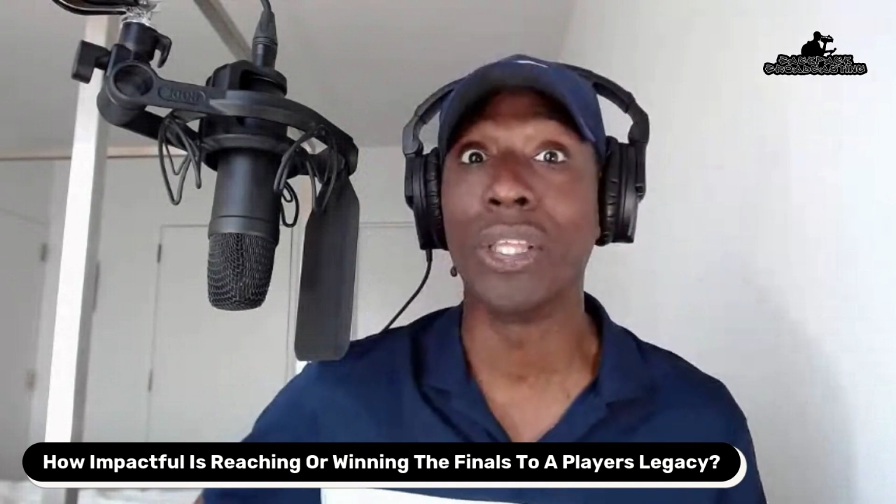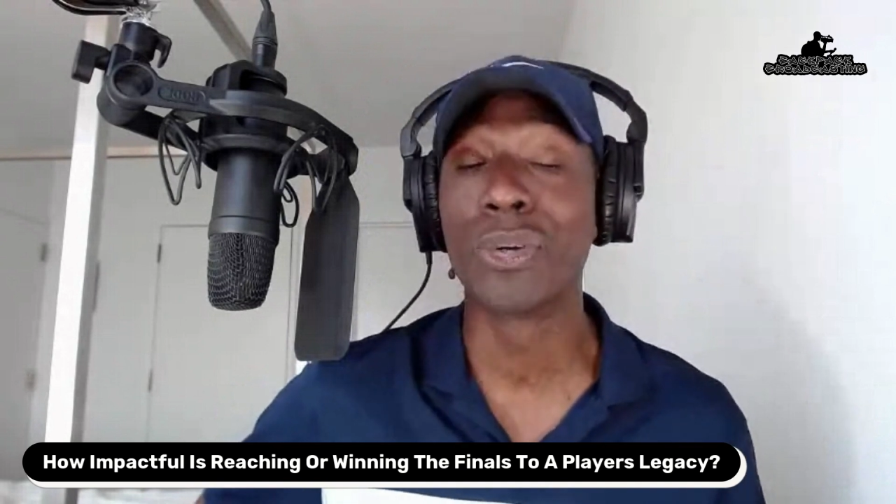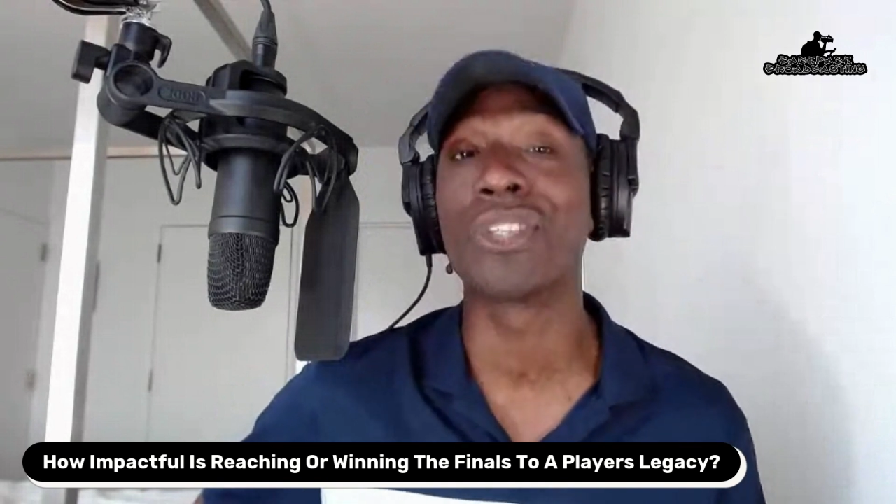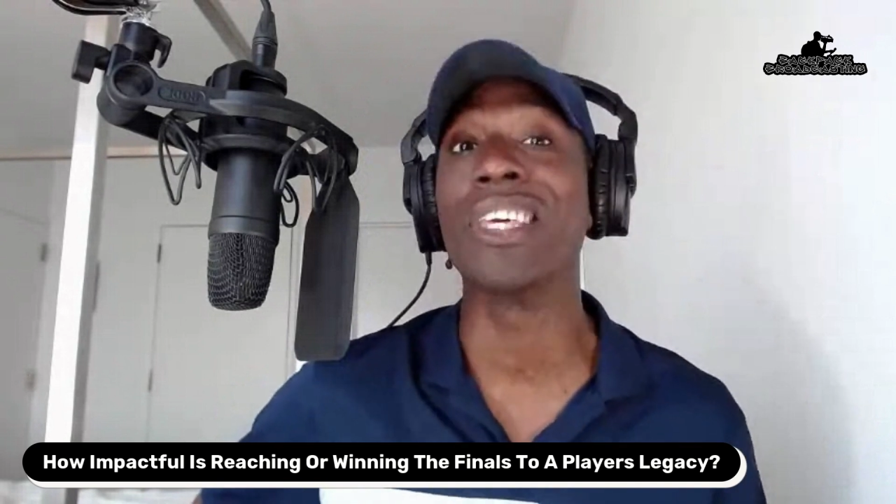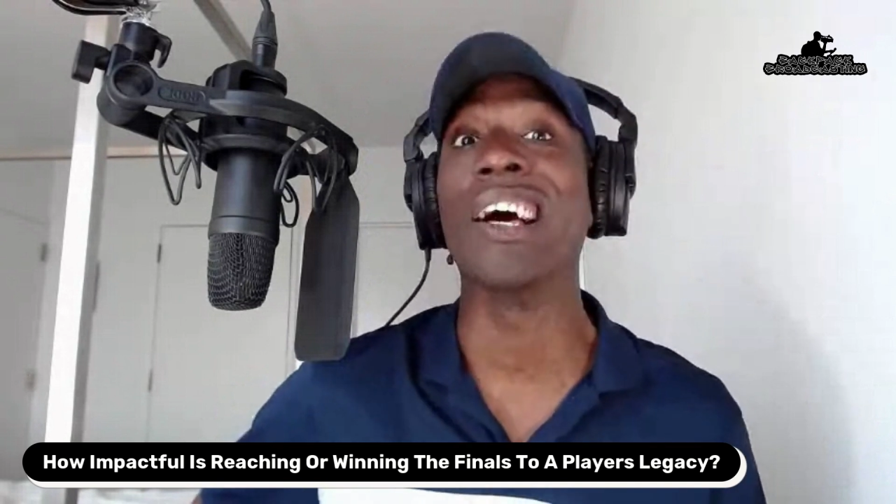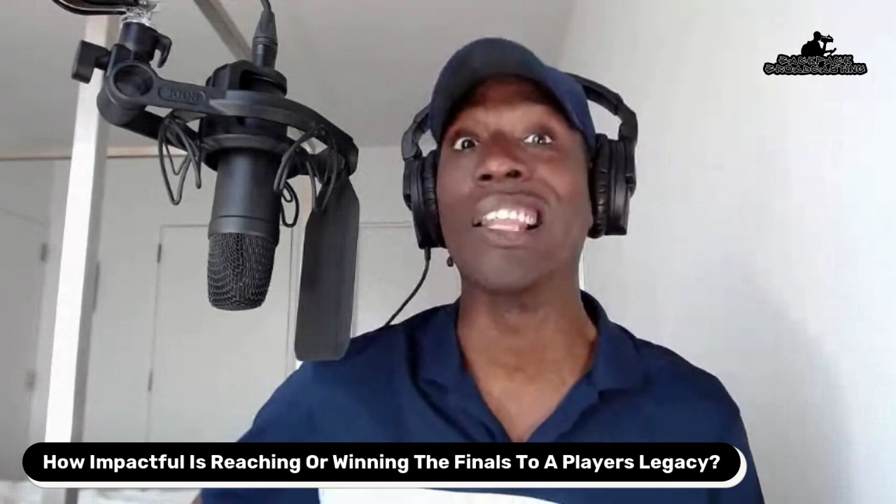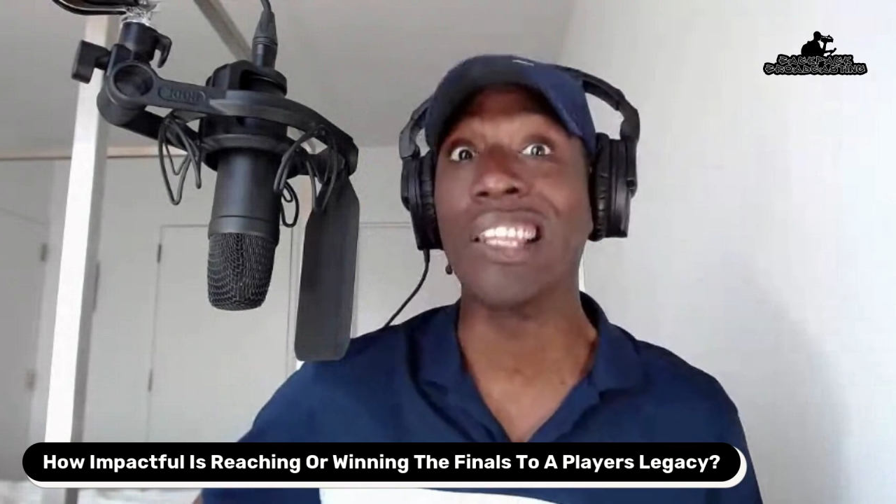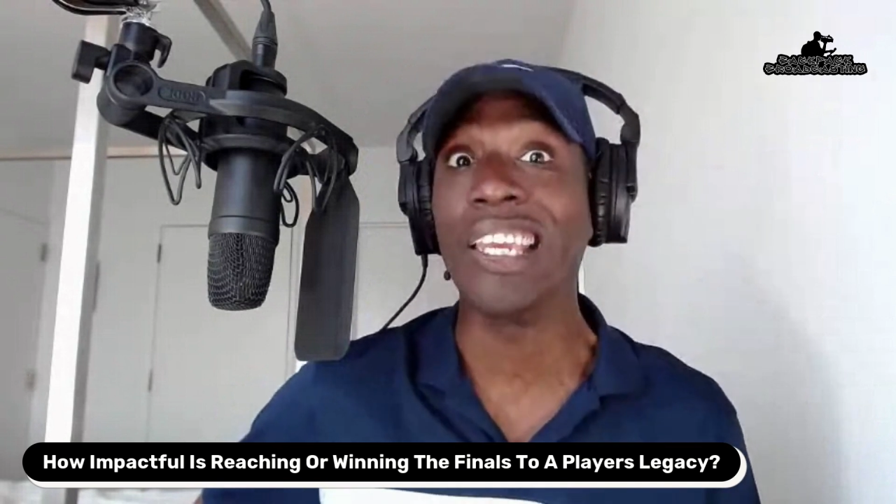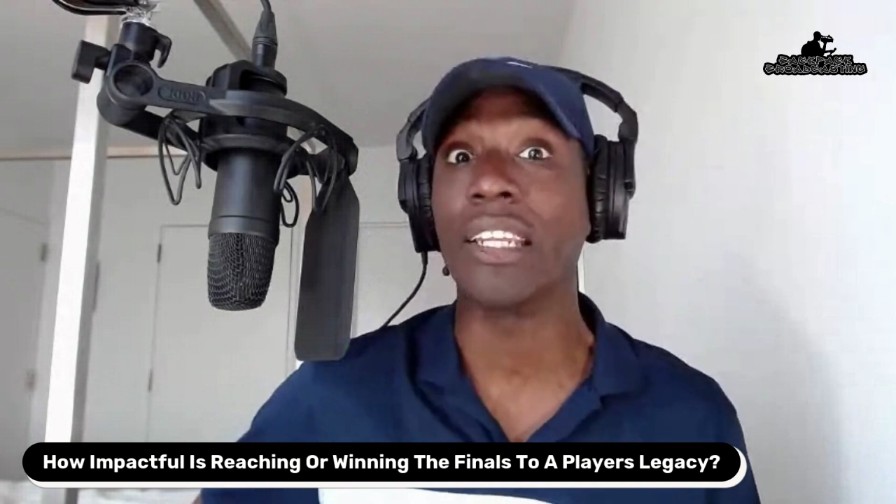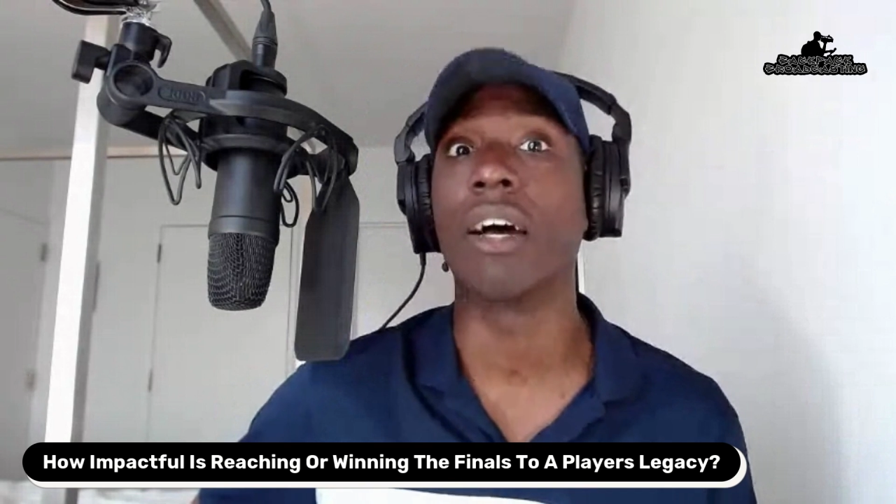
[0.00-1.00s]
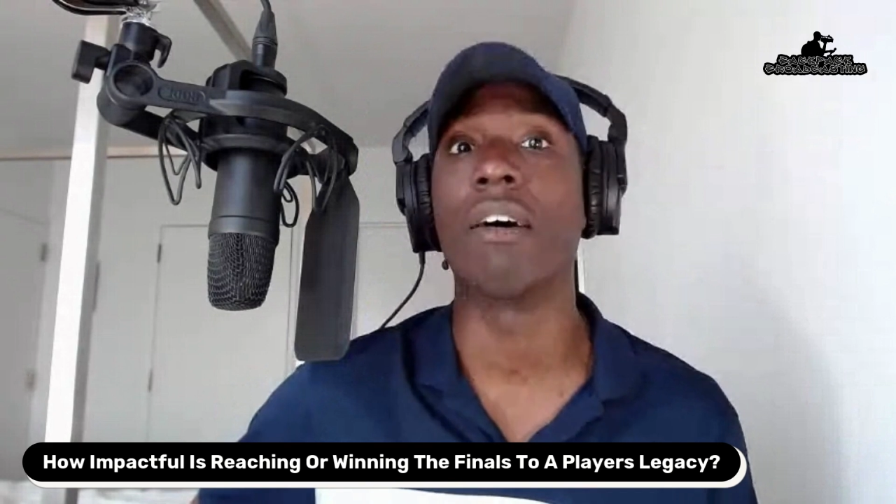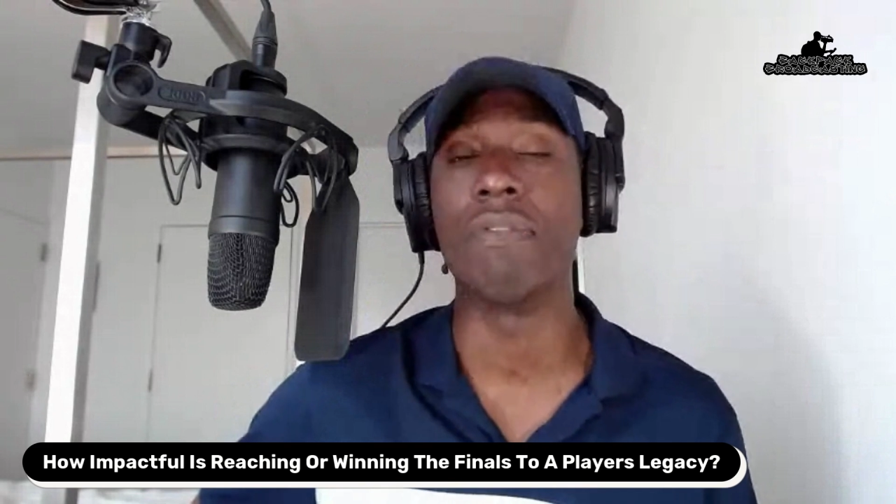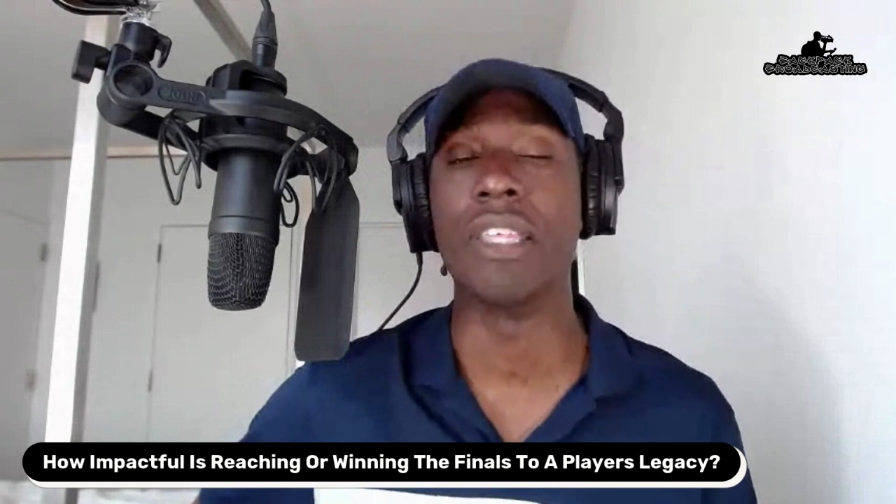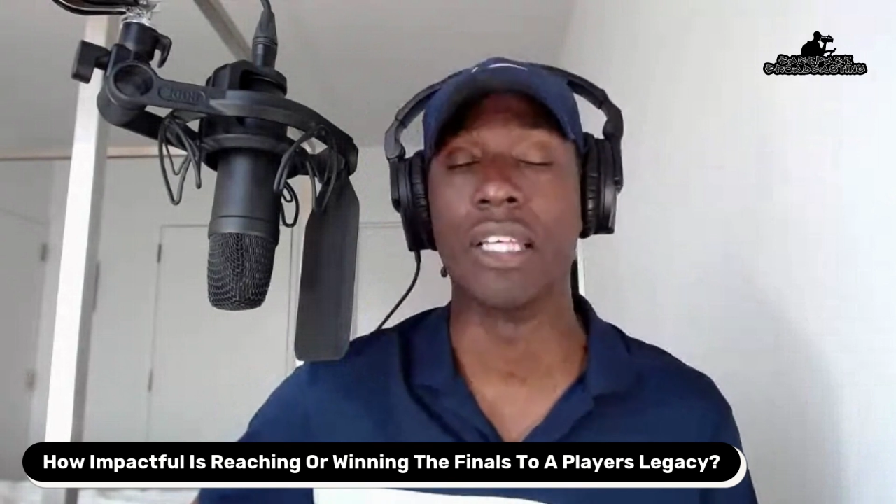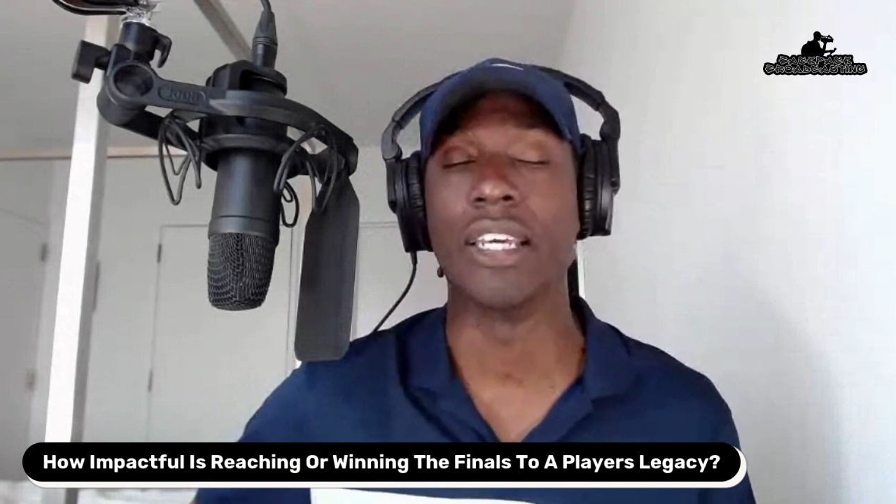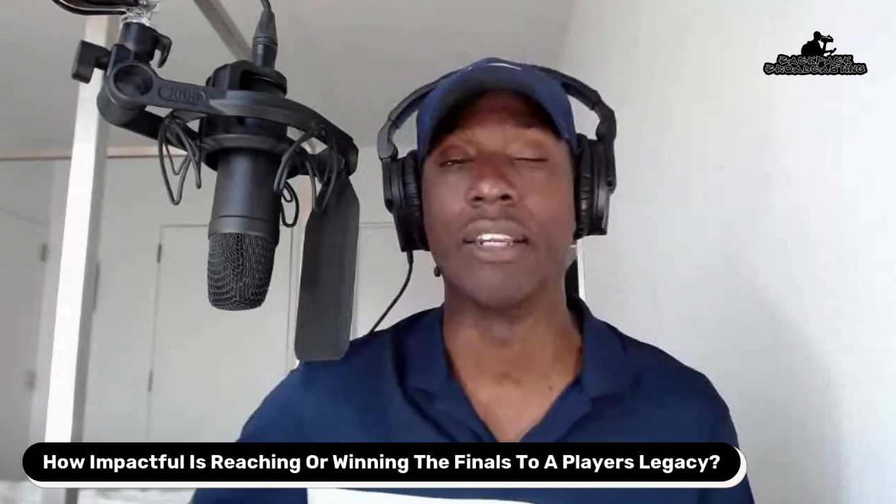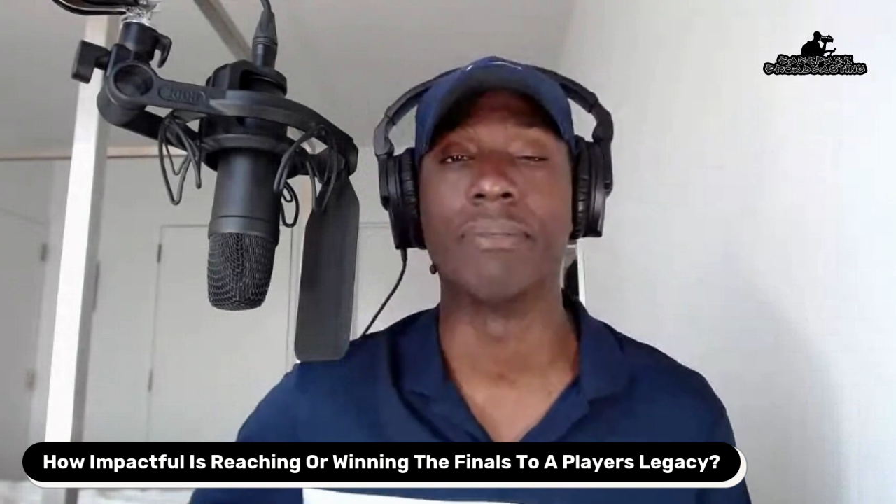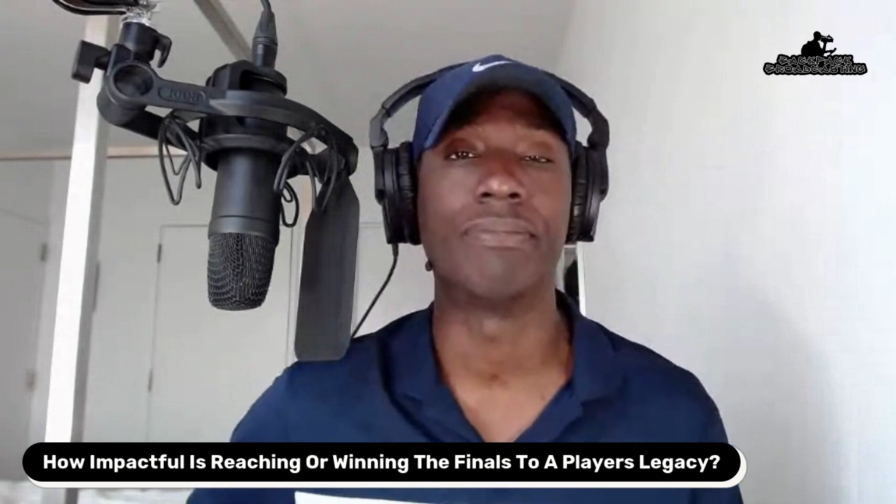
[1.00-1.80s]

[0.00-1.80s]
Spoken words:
Those are the elite of the elite.